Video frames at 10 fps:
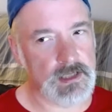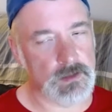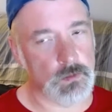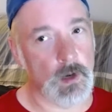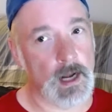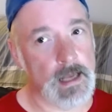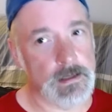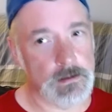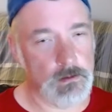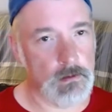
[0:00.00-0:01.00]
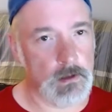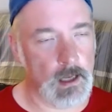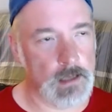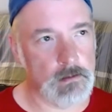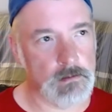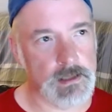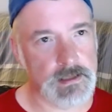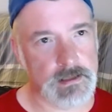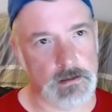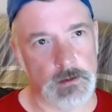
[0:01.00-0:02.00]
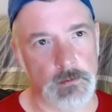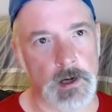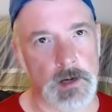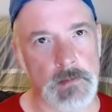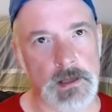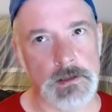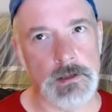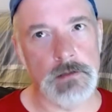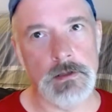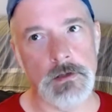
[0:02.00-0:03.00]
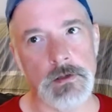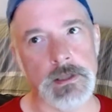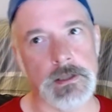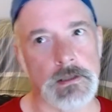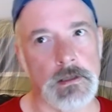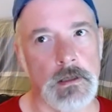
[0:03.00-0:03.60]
is what I do. I don't necessarily recommend you do it,